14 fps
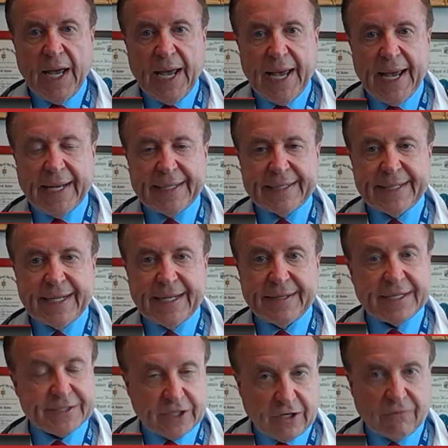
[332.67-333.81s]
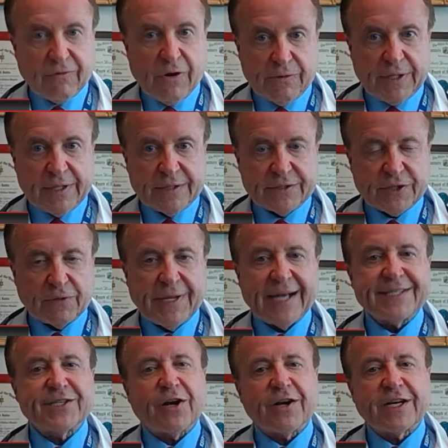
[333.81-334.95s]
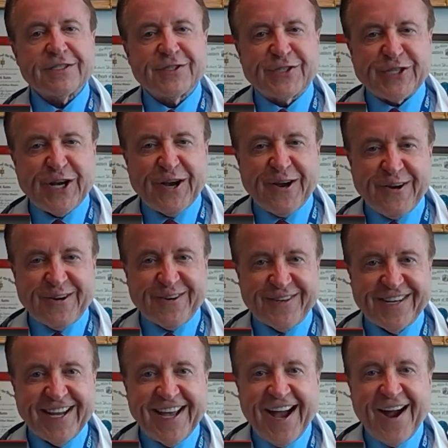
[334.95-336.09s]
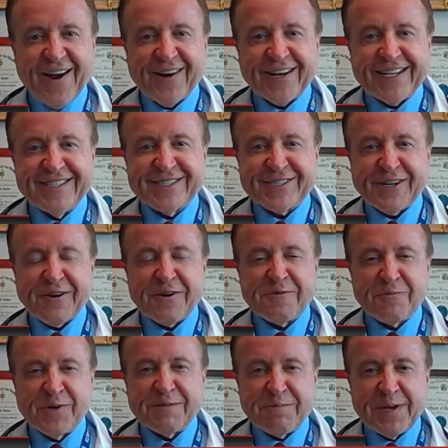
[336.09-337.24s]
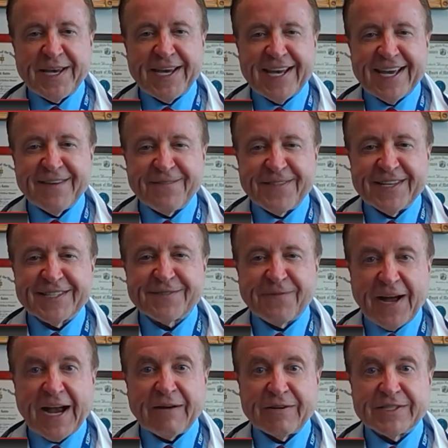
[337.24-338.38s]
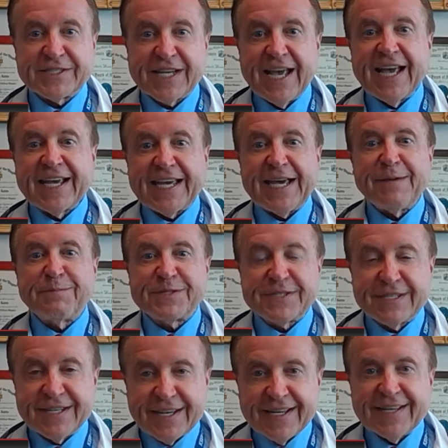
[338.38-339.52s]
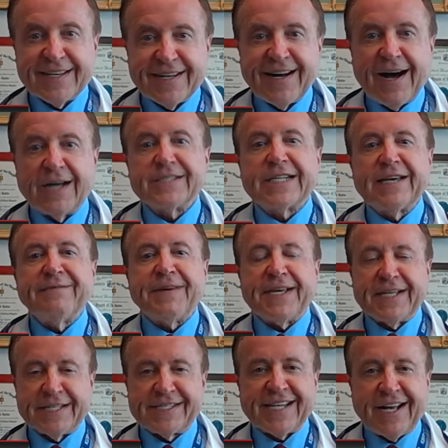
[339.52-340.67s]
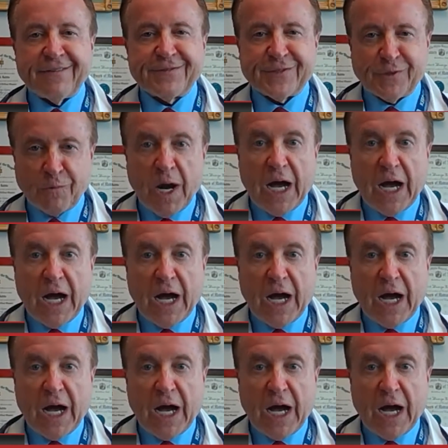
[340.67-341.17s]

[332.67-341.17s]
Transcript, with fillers: and uh, that's a corona. So that's our concern. Our mm. concern would be if this virus keeps on giving itself to